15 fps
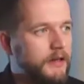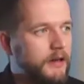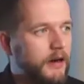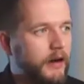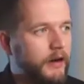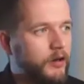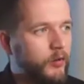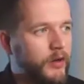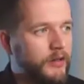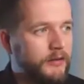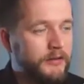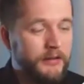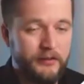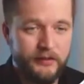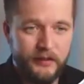I
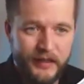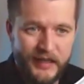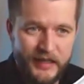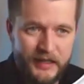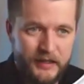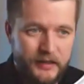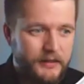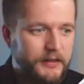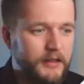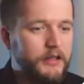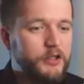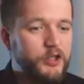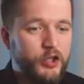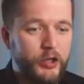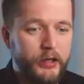created this link,
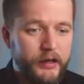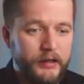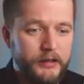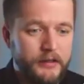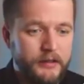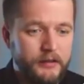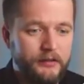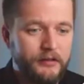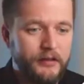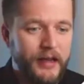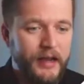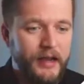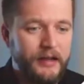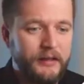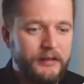shared it,
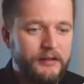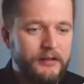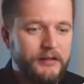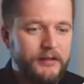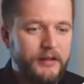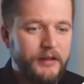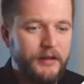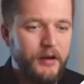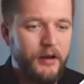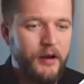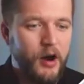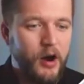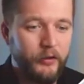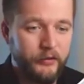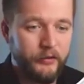and
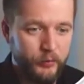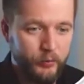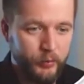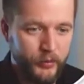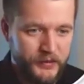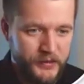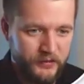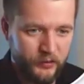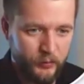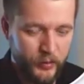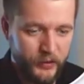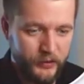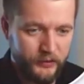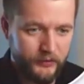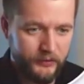other
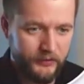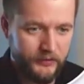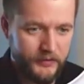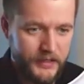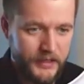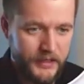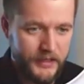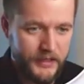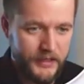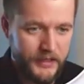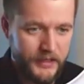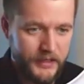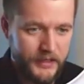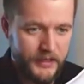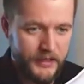participants in the
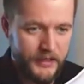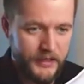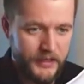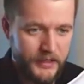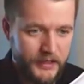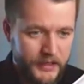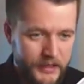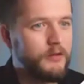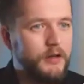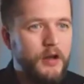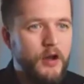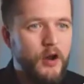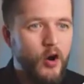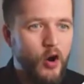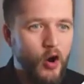project could
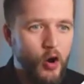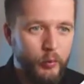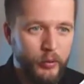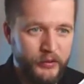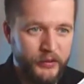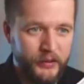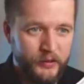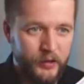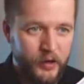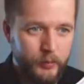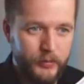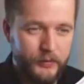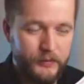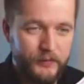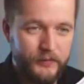open it up,
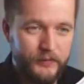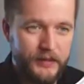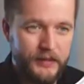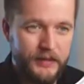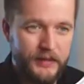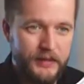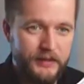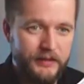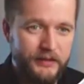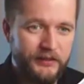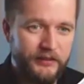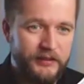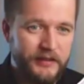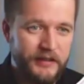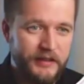
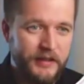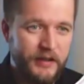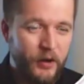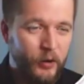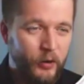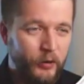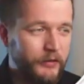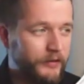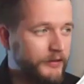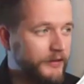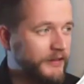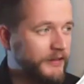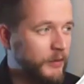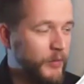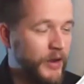see all the
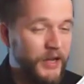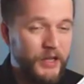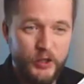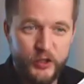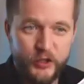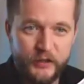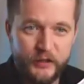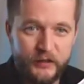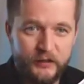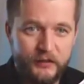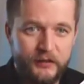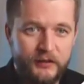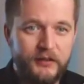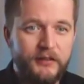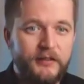
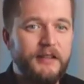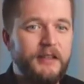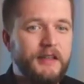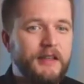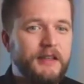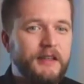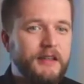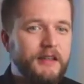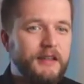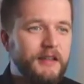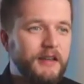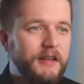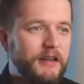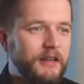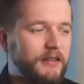dimensions,
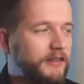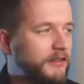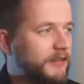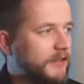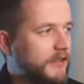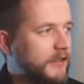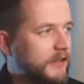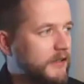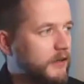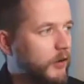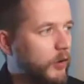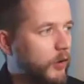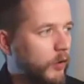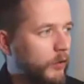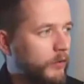see
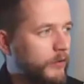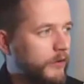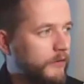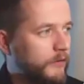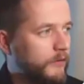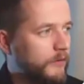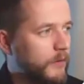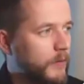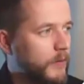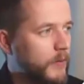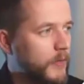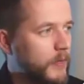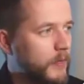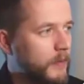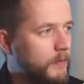all the
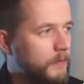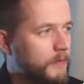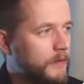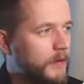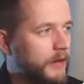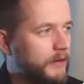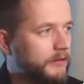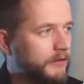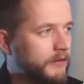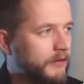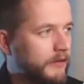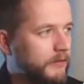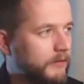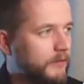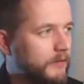
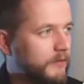extra